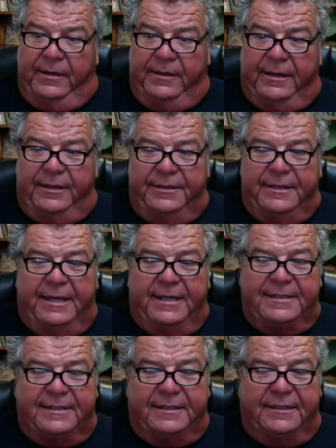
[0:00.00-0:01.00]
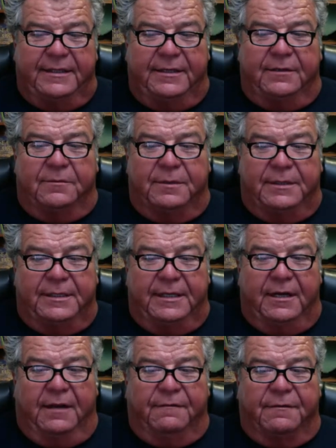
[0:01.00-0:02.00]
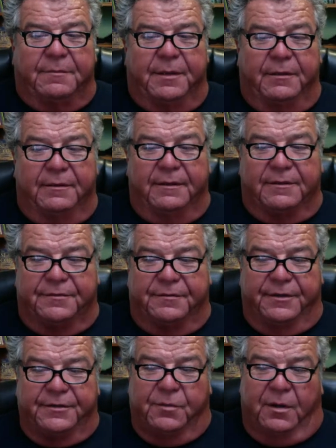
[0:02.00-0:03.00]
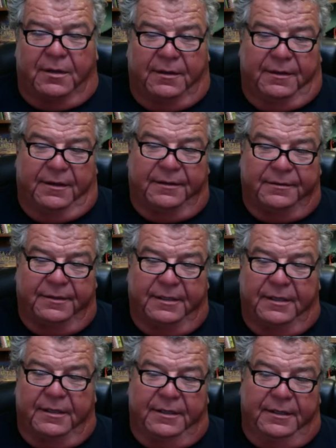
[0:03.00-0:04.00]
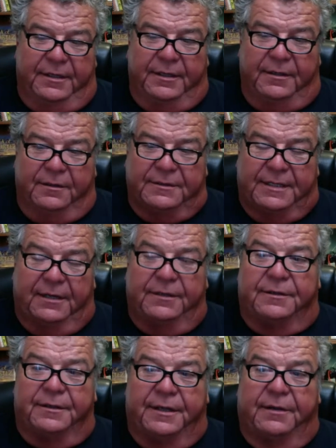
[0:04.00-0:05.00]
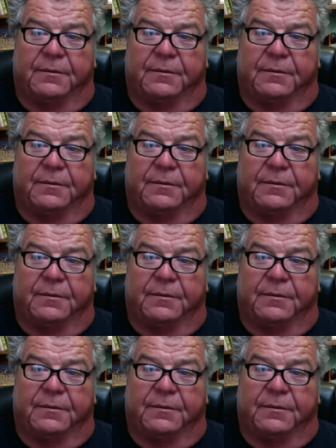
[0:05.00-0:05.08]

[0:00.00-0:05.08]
Yeah, you guys can, when you get off a boat and there's fresh water there, you can hose down your gear